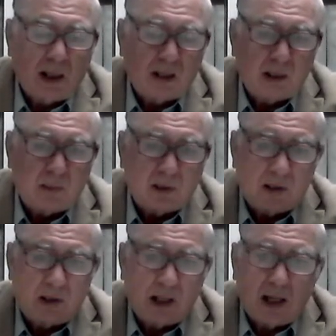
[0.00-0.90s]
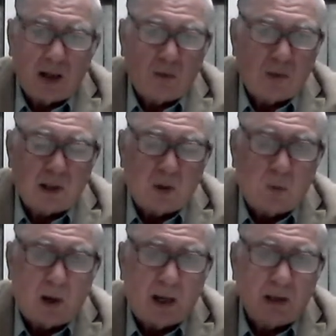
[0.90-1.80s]
They would take what they
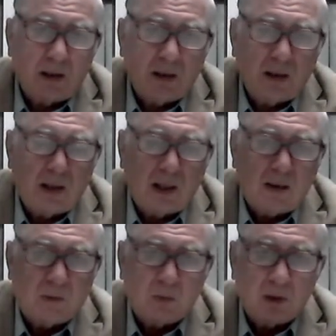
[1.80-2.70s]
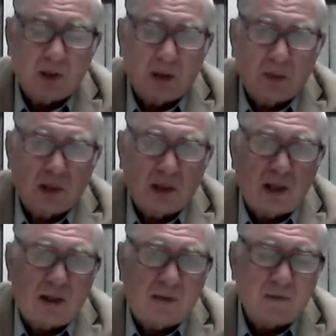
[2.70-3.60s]
want. They enriched
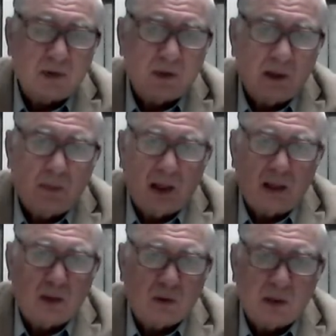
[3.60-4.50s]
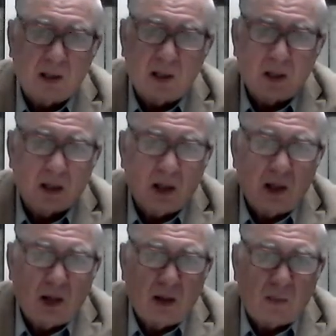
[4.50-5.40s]
themselves. They made their cities
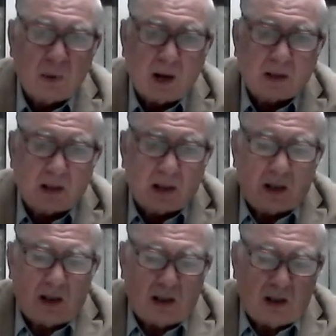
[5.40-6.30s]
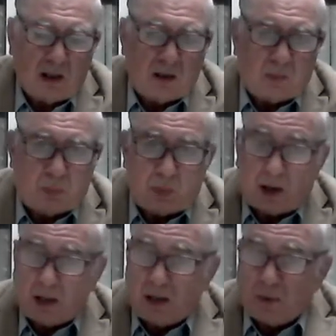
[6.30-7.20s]
practically
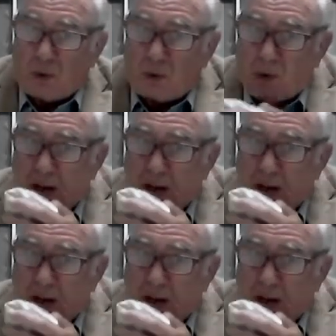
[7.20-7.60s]
impregnable.